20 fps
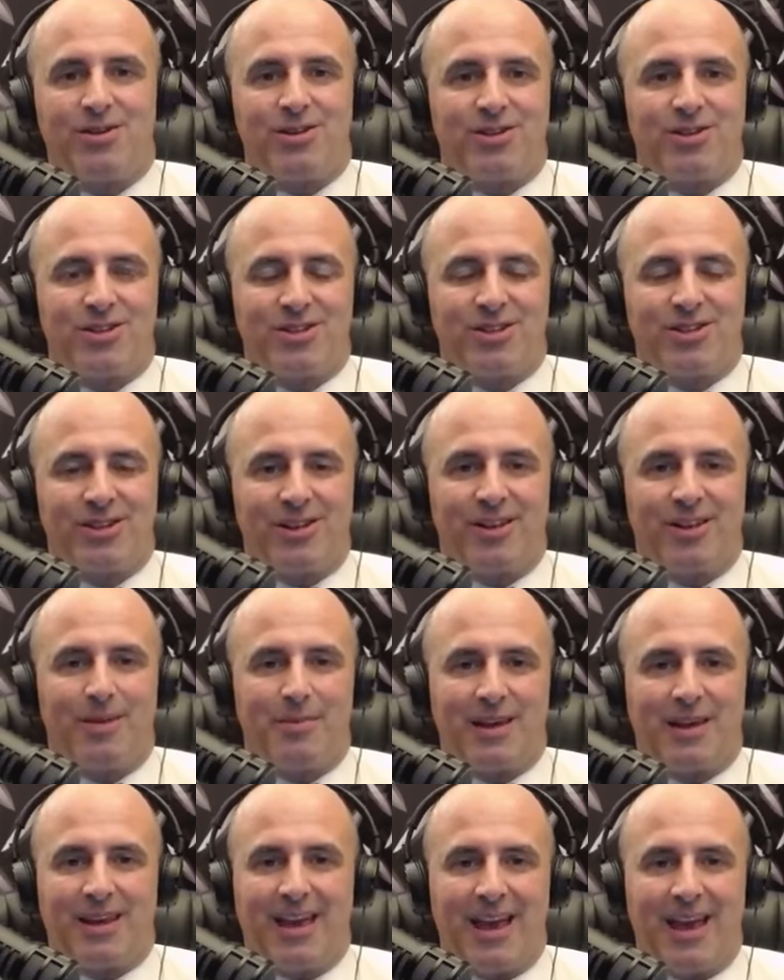He's still a
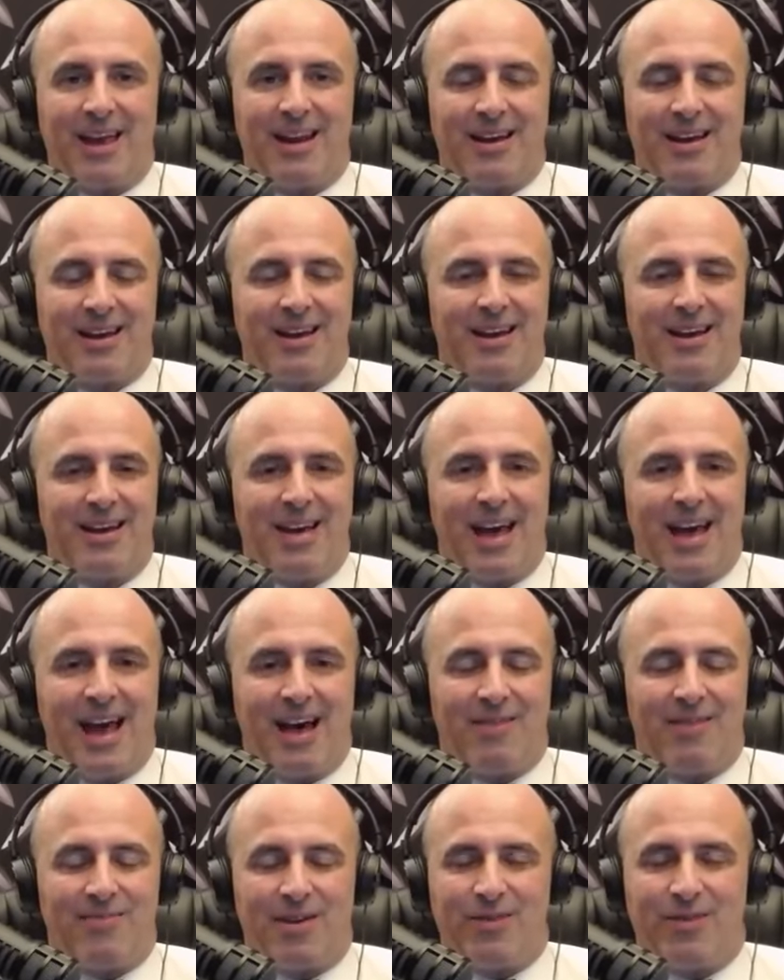mechanic,
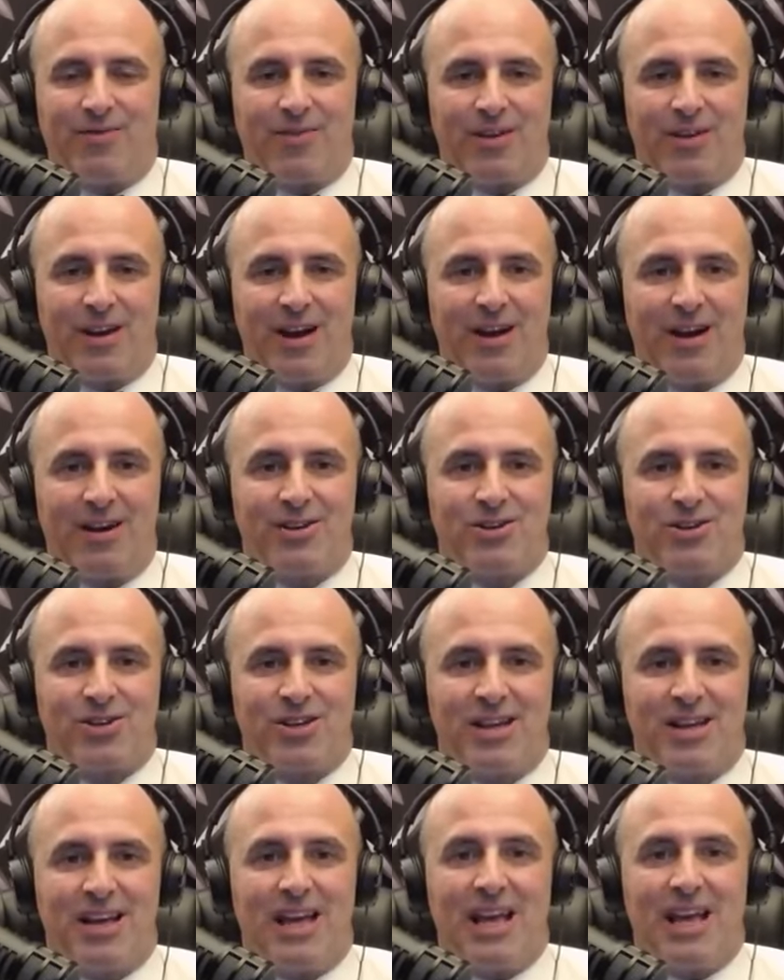have been for years.